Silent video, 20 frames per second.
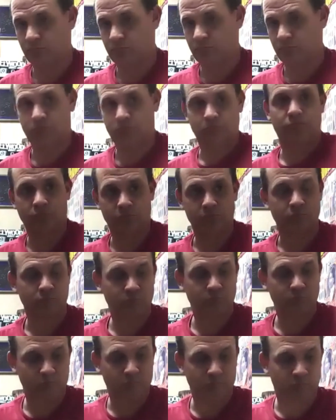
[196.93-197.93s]
got three red
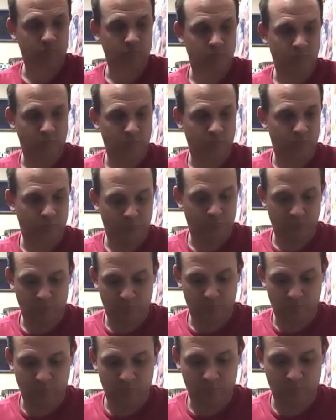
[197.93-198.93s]
cards in your hand.
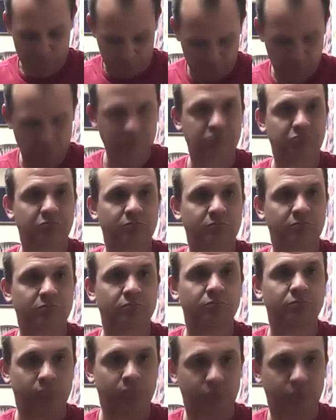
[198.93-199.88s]
Okay? All right,